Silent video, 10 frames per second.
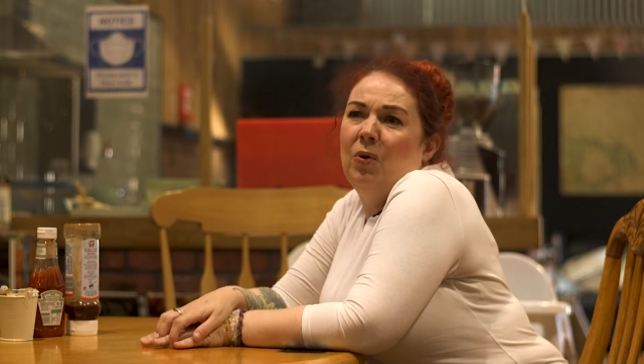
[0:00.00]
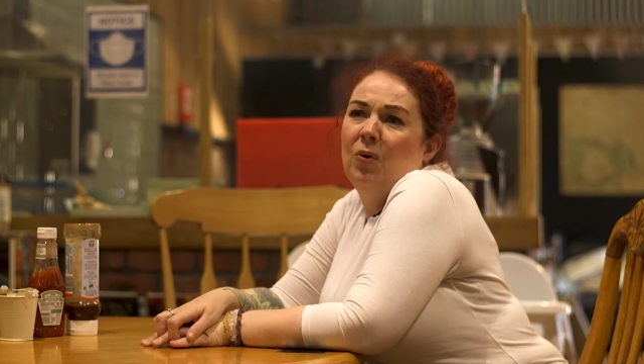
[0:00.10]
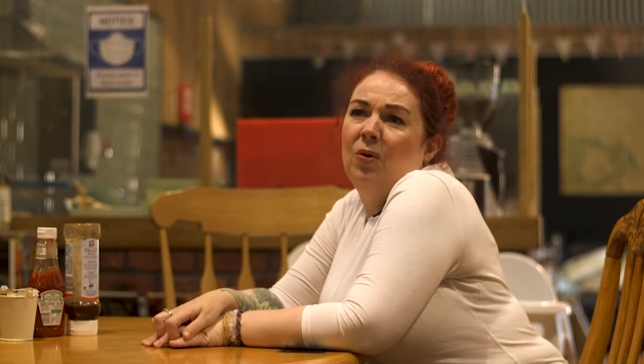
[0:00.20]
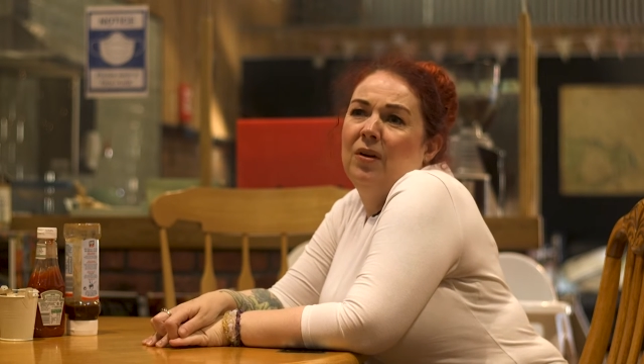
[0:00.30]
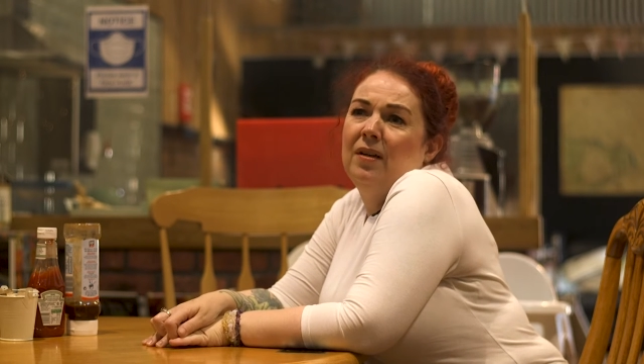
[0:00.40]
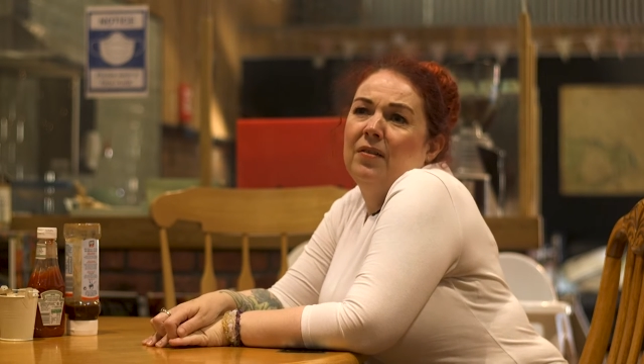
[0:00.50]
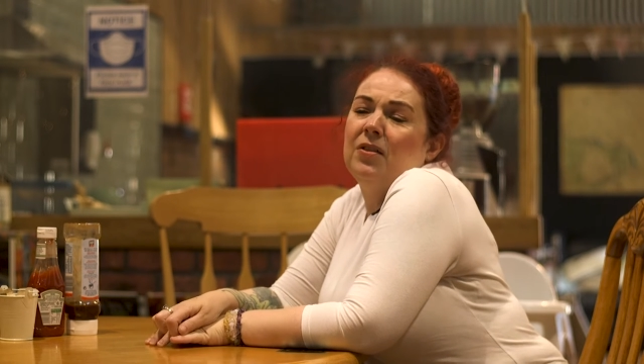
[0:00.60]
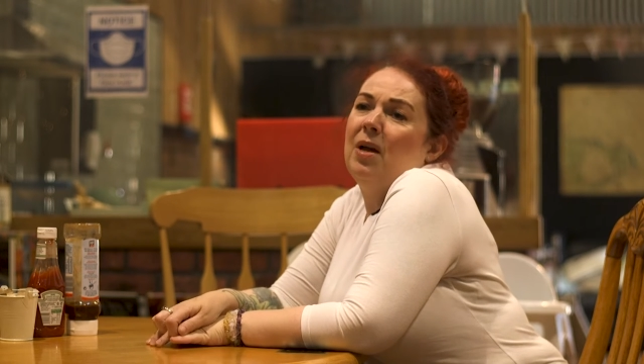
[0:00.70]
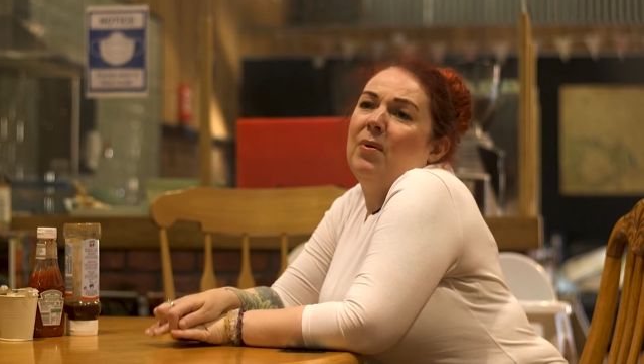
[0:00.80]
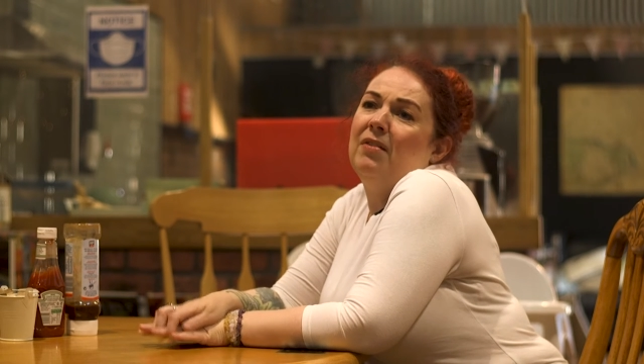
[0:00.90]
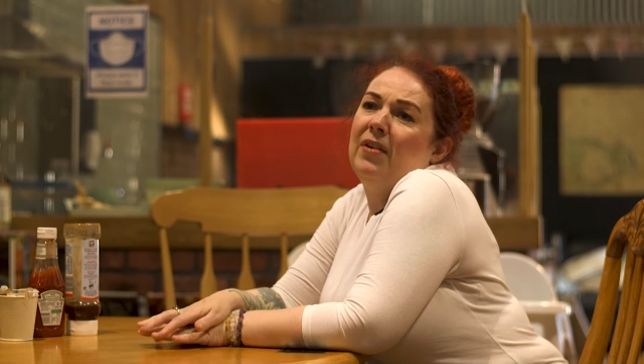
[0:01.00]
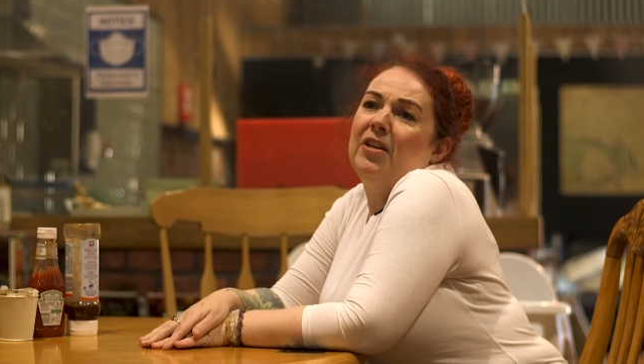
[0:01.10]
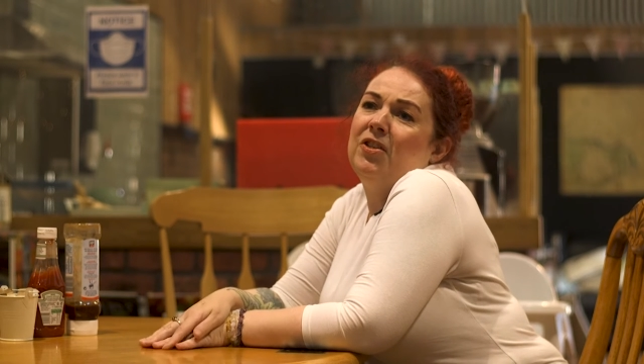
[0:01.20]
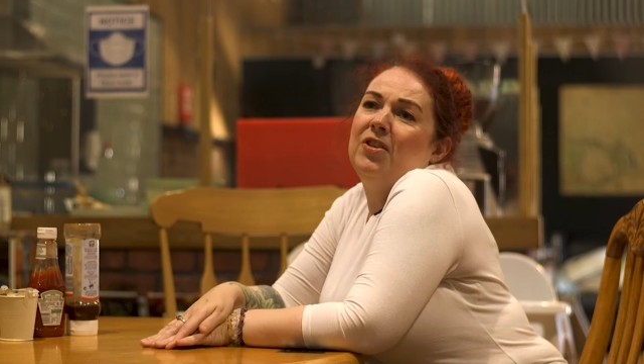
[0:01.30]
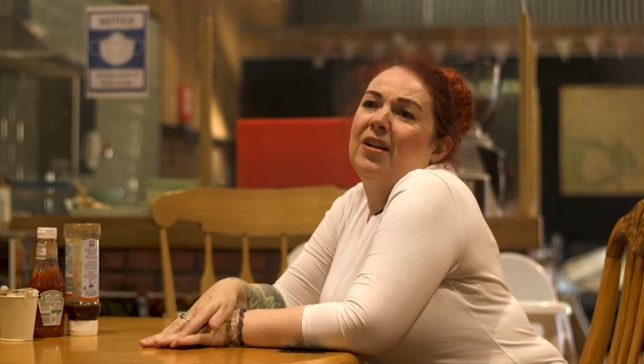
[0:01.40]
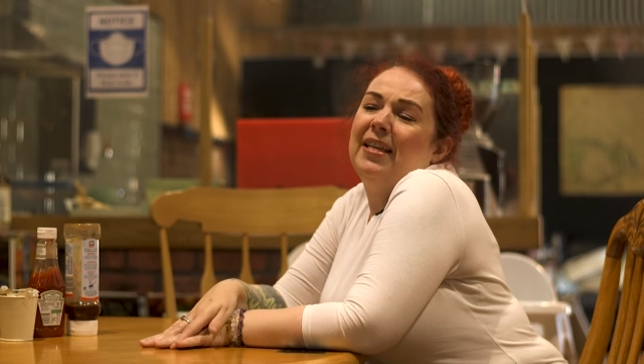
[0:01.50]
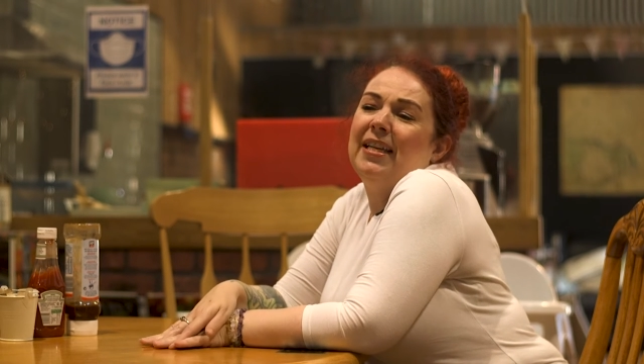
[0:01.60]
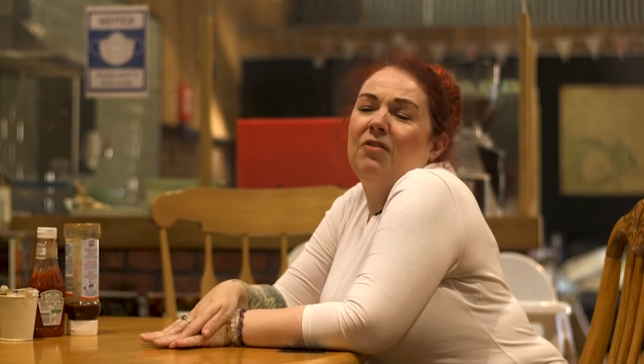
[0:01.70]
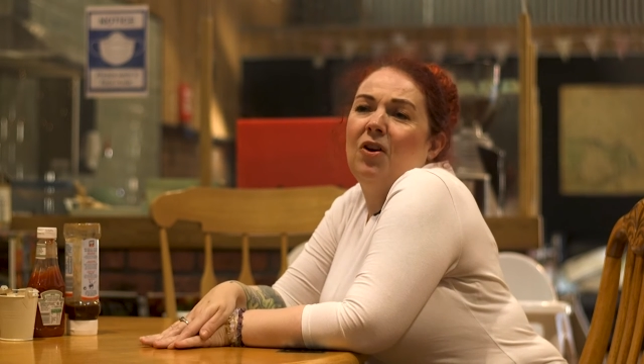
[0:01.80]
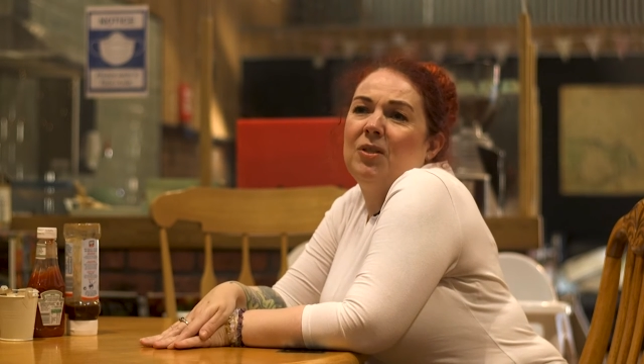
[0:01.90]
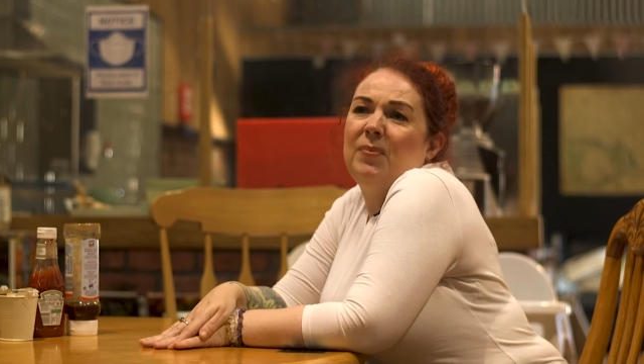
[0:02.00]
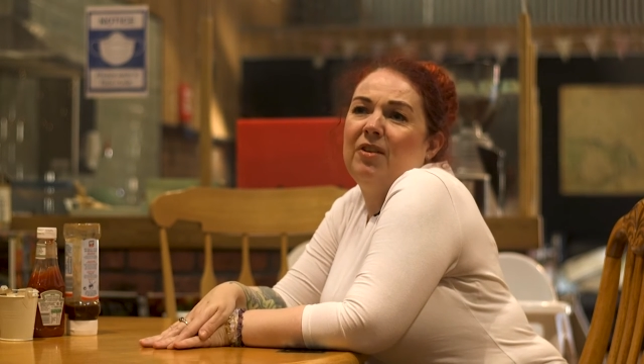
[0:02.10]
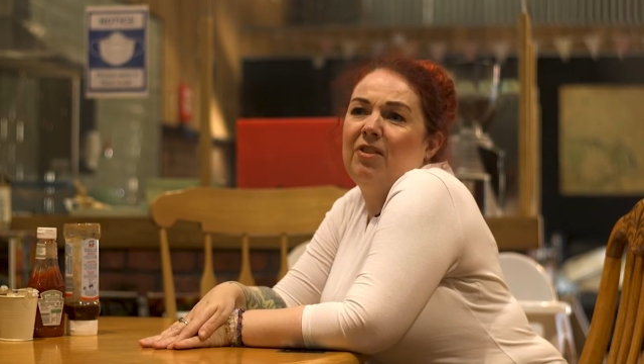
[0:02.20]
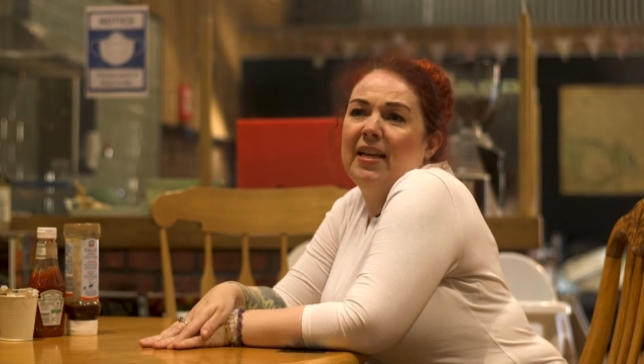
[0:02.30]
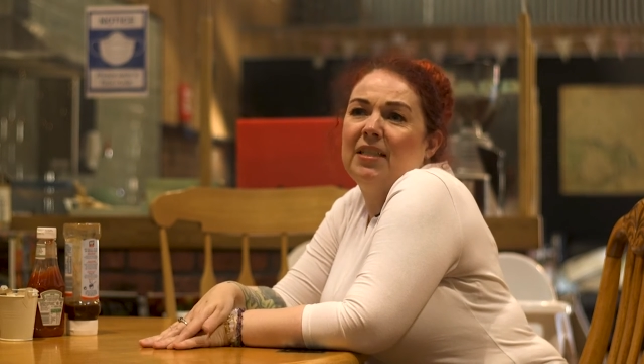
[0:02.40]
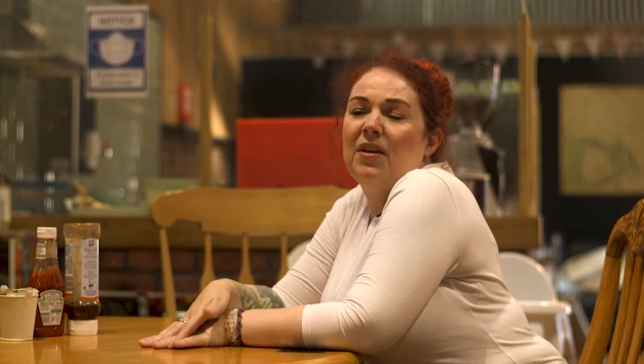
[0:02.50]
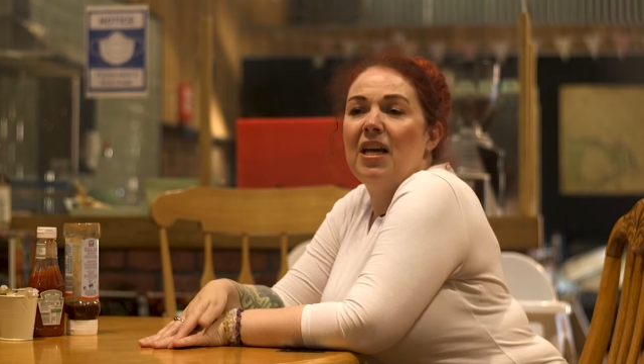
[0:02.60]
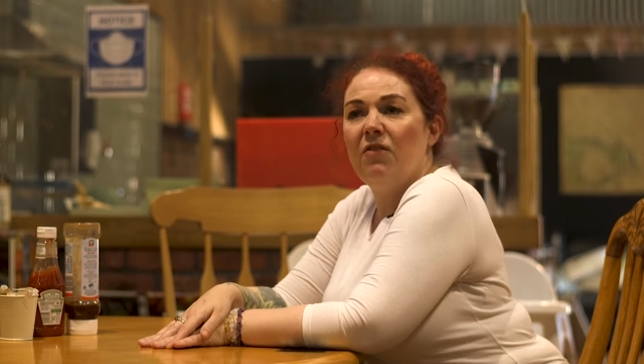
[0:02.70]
or there's no innovation. I think you've got to be creative.